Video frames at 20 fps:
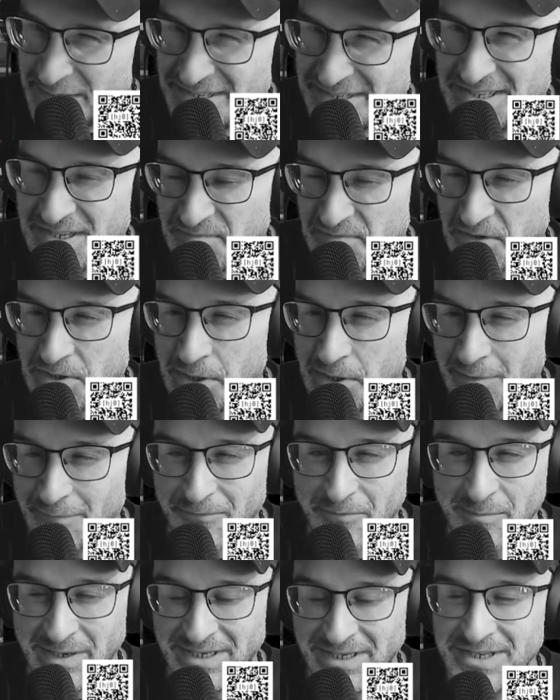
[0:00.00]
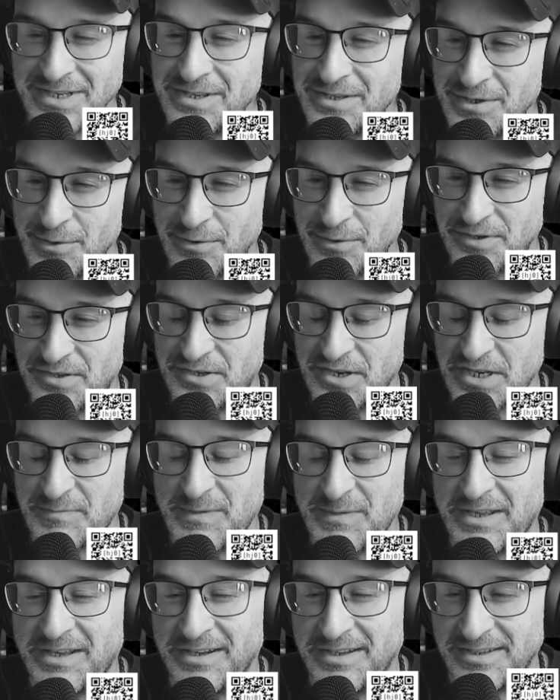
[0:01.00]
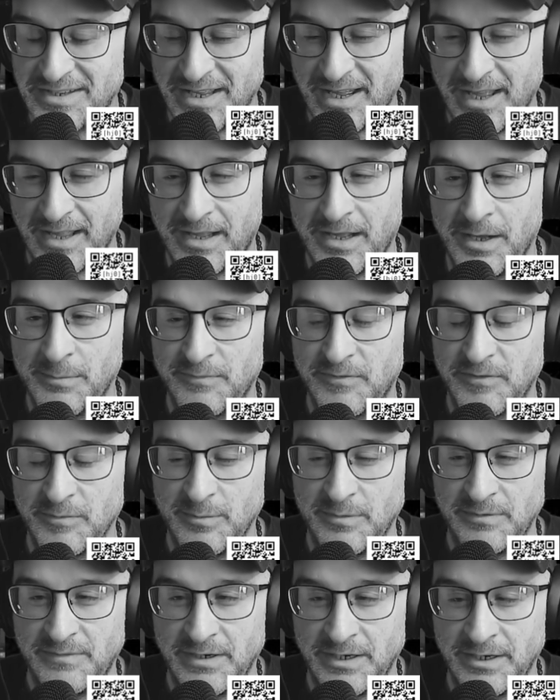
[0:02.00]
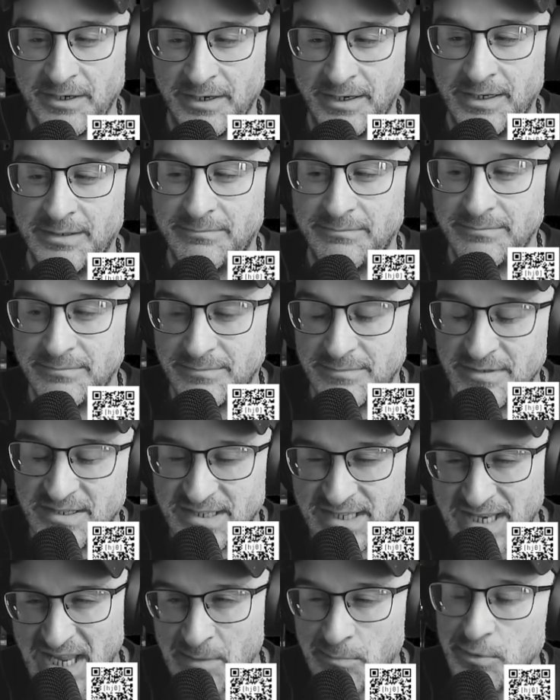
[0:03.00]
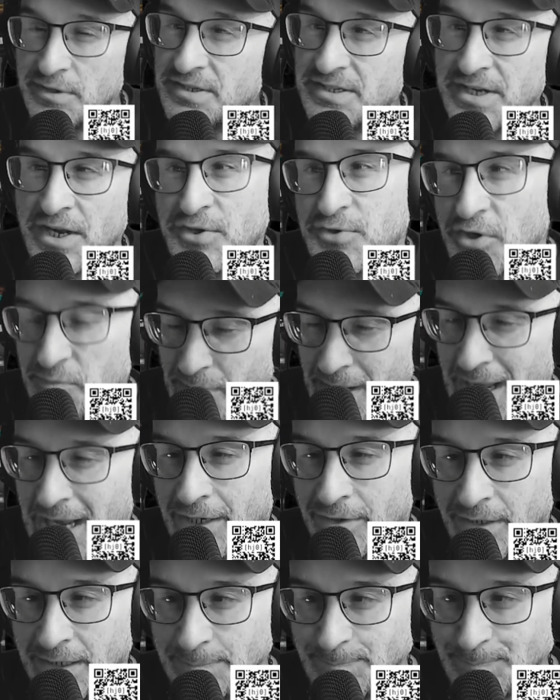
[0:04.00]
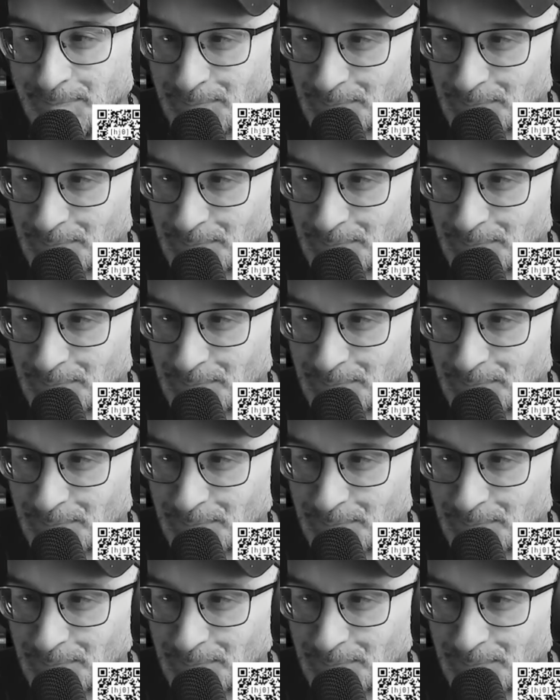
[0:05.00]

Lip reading: difficult for me to use just because I come from a very sample-centric background.